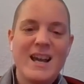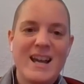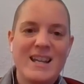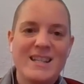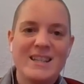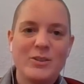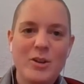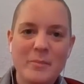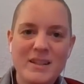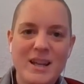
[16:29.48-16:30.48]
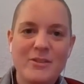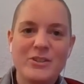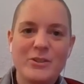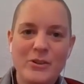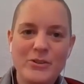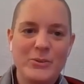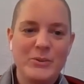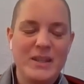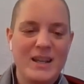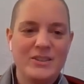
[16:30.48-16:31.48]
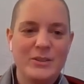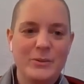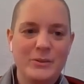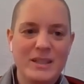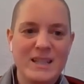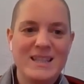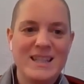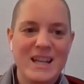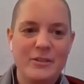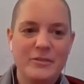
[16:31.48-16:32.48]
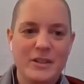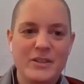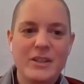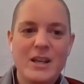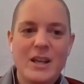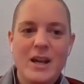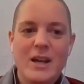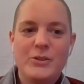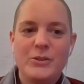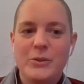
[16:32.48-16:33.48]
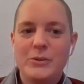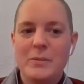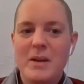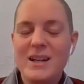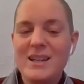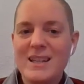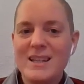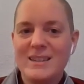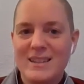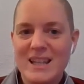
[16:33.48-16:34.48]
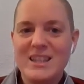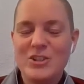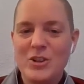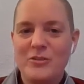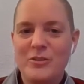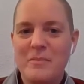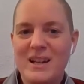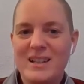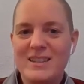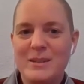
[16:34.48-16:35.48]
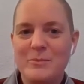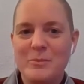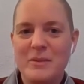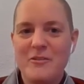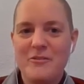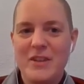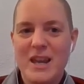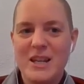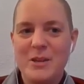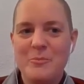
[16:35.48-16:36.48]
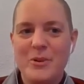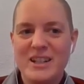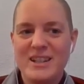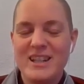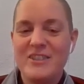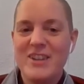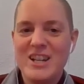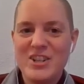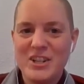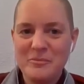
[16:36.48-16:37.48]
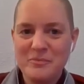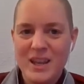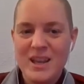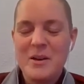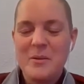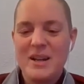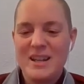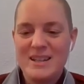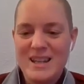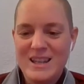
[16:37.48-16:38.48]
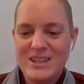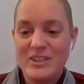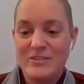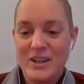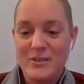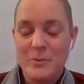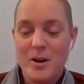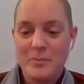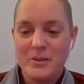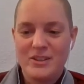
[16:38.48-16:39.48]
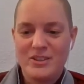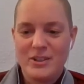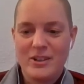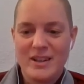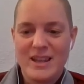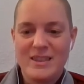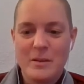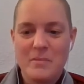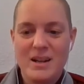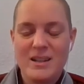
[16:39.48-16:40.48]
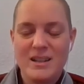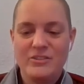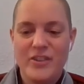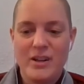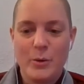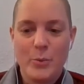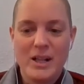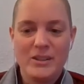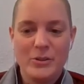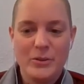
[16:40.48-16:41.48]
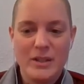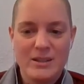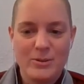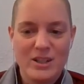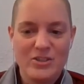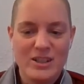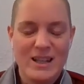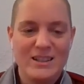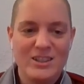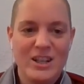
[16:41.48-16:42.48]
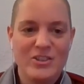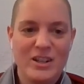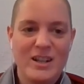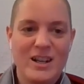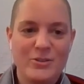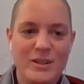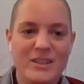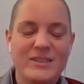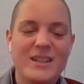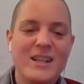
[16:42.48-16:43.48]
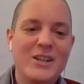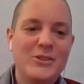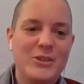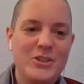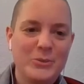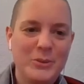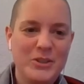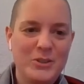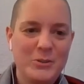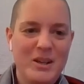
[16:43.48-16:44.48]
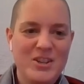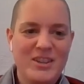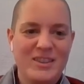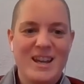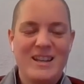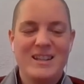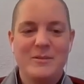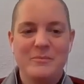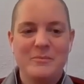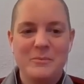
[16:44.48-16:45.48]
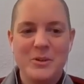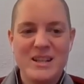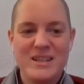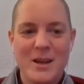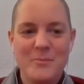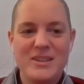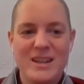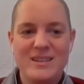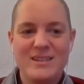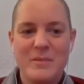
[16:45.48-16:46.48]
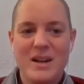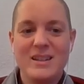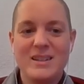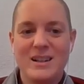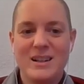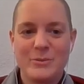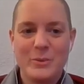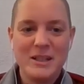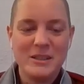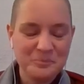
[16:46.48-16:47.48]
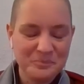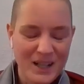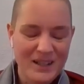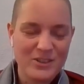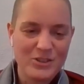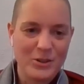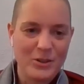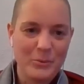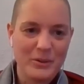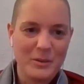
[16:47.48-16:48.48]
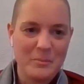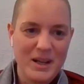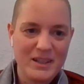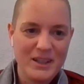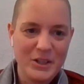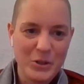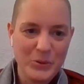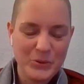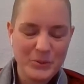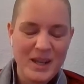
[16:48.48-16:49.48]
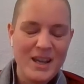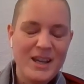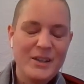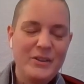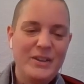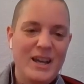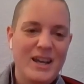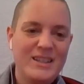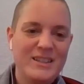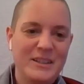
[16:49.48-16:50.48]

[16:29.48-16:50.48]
and in the commentaries also there's only the elephant. So the monkey, the addition of the monkey seems to be a fairly modern invention, but it is a very popular story, and that monkey is very well known in traditional Asian countries. So I just wanted to mention that in modern times there is a monkey here as well, and the story with the monkey goes that